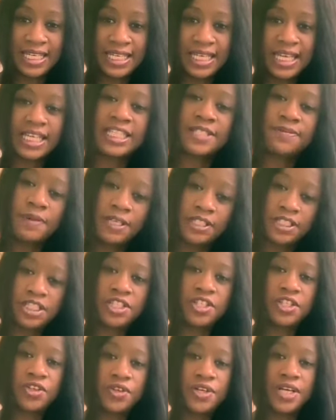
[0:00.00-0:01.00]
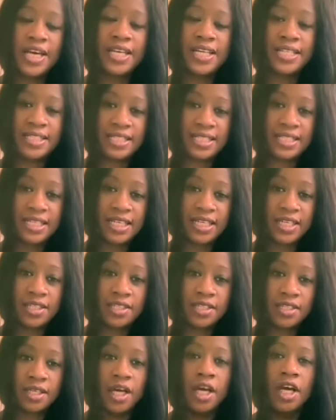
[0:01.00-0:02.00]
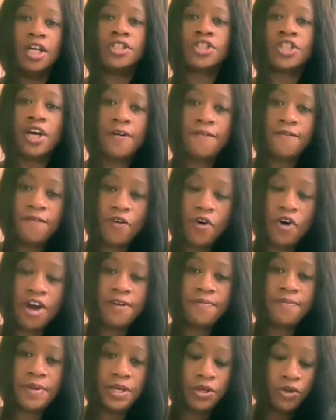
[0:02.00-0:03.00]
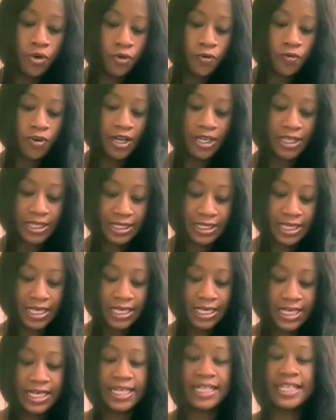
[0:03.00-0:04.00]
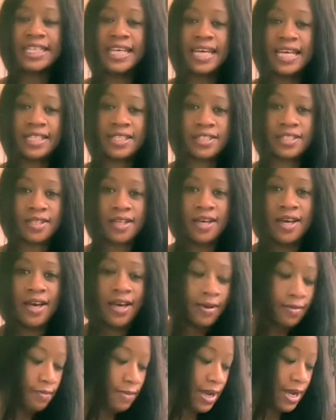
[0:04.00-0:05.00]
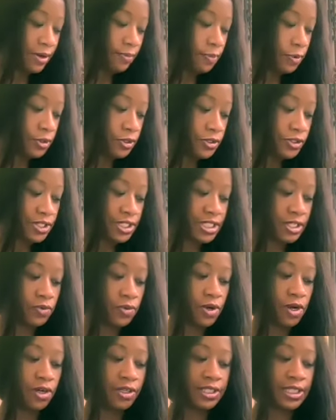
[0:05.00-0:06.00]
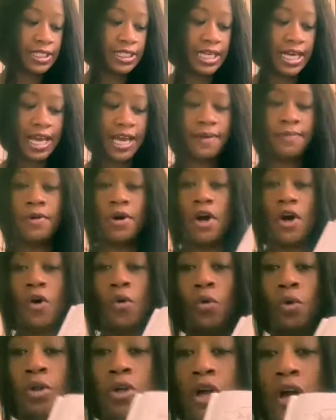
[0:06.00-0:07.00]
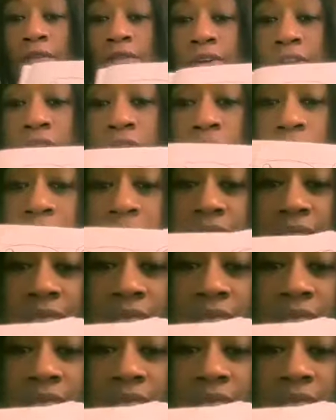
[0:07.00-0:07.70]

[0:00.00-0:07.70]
especially in the United States. So avoid being overextended in debt. My producer said we're out of time. We'll cover the rest